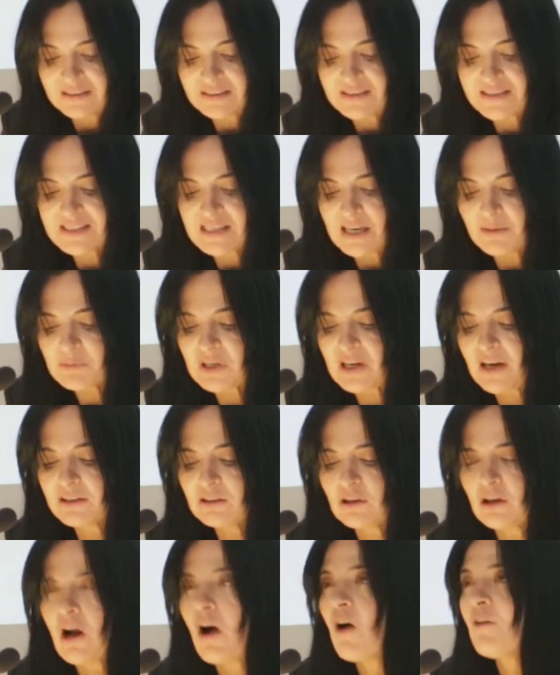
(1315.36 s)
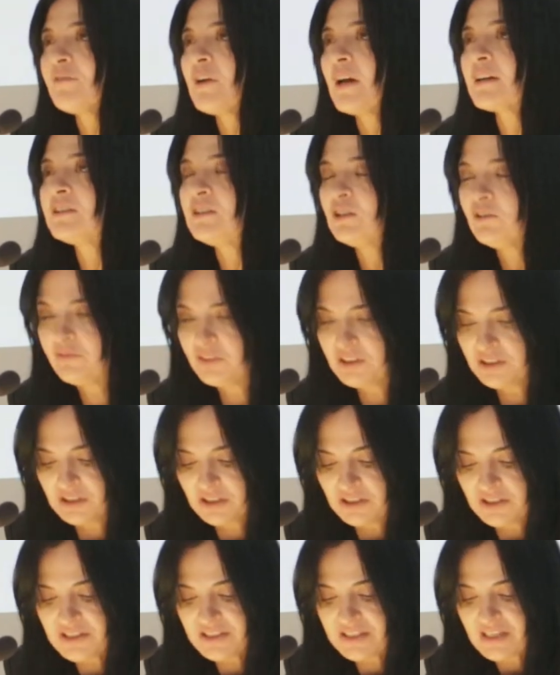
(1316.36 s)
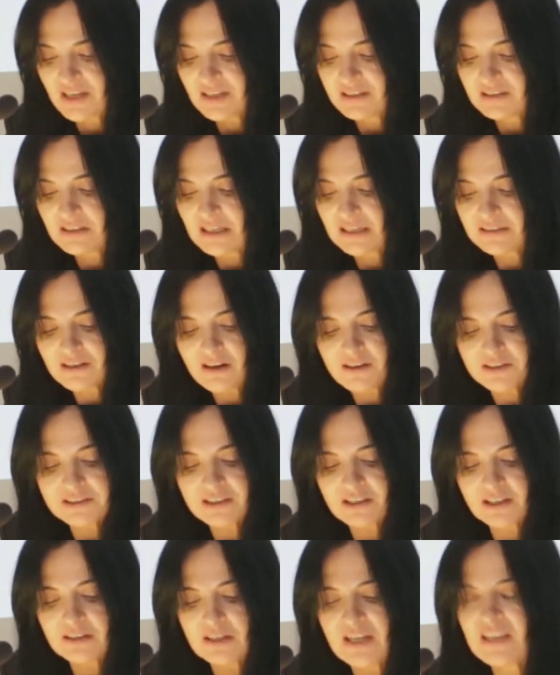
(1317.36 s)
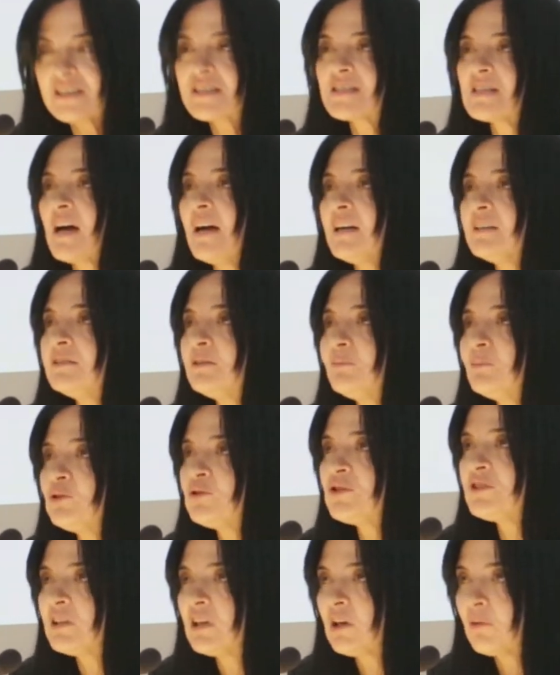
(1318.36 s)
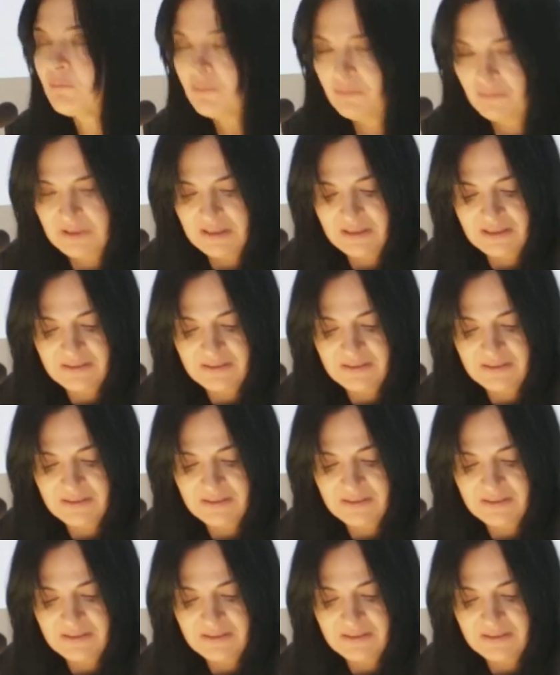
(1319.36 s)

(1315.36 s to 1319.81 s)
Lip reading: the same kind of activities that are done inside the museum.